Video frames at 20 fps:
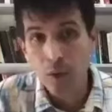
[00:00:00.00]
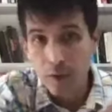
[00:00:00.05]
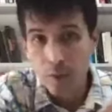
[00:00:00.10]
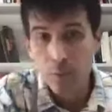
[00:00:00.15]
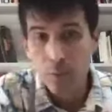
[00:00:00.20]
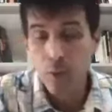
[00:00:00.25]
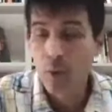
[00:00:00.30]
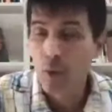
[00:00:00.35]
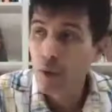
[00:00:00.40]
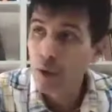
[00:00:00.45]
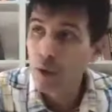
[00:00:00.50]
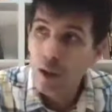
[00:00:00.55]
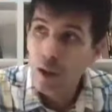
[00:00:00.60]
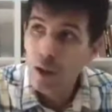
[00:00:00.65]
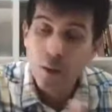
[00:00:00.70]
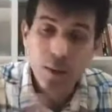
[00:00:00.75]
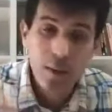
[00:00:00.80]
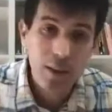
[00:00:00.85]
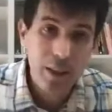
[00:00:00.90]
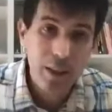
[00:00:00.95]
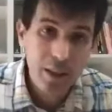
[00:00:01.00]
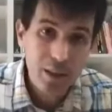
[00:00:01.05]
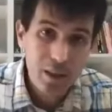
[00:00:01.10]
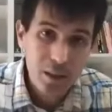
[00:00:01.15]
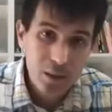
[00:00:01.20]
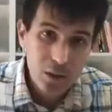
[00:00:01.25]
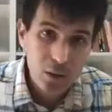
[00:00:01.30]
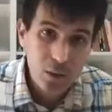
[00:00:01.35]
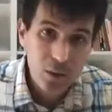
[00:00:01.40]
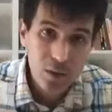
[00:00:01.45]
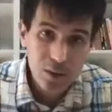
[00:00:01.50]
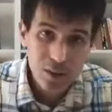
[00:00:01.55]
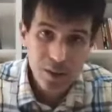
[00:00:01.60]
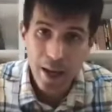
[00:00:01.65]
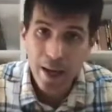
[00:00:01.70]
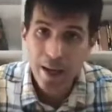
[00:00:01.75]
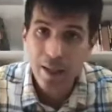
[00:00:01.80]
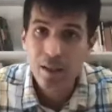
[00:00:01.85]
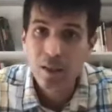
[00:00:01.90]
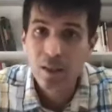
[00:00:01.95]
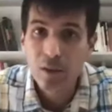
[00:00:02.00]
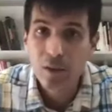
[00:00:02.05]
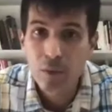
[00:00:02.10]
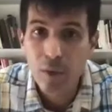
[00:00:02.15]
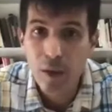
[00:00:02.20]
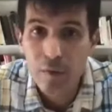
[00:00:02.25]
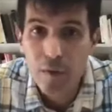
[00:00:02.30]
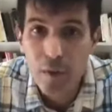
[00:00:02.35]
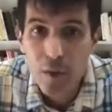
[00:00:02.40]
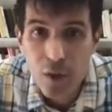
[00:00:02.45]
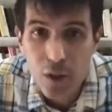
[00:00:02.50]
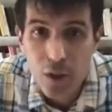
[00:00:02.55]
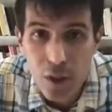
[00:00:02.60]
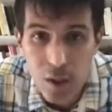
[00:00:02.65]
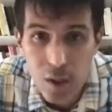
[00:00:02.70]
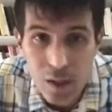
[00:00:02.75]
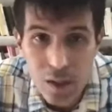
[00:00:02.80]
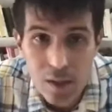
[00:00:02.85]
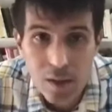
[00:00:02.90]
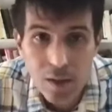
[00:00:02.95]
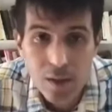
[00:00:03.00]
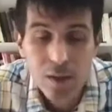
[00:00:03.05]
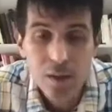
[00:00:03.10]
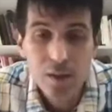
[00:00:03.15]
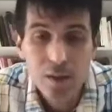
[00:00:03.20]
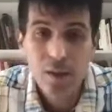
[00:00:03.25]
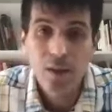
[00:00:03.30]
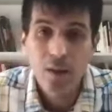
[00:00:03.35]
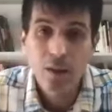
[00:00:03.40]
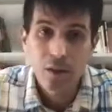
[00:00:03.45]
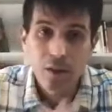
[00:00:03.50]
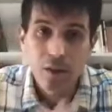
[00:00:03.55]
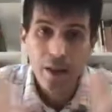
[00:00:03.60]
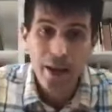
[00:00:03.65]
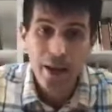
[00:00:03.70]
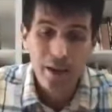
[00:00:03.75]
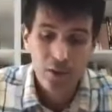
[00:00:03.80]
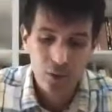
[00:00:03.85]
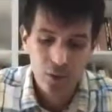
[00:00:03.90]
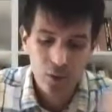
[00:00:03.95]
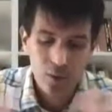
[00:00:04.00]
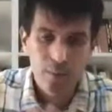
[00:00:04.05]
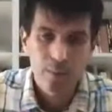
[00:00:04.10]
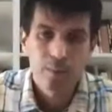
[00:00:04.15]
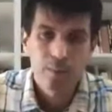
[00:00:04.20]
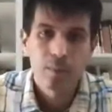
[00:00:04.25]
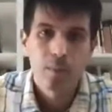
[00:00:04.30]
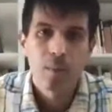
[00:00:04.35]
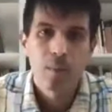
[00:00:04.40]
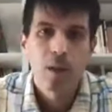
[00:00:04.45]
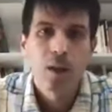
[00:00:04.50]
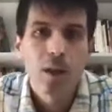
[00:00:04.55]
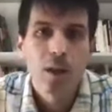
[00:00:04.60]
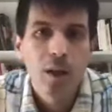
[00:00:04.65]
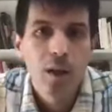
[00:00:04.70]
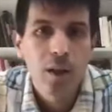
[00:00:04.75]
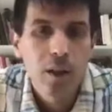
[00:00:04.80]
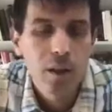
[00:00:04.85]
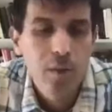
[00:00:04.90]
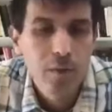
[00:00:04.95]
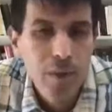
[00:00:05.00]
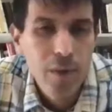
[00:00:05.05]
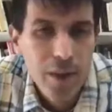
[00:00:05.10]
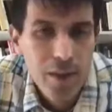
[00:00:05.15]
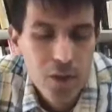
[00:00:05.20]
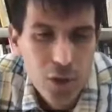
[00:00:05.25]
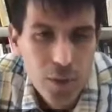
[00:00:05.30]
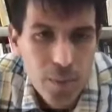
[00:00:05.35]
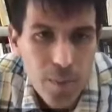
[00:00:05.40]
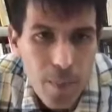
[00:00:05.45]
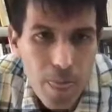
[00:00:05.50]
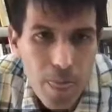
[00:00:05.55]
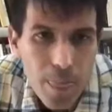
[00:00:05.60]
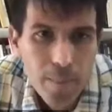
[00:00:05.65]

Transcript: the protocol relating to the status of refugees, International Convention.